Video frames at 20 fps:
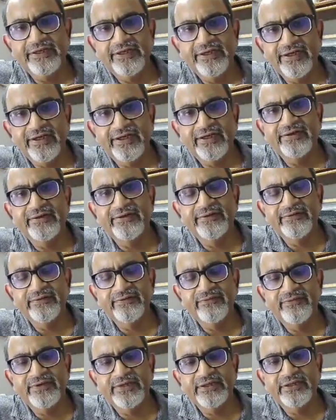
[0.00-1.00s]
era
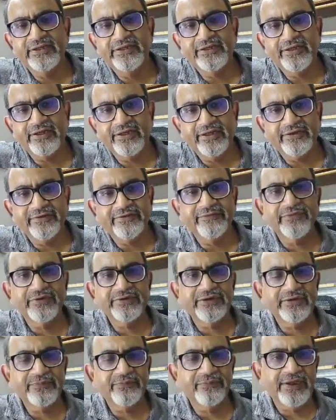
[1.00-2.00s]
when the terrorism was
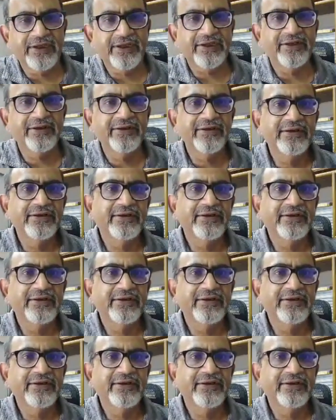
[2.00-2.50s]
at peak,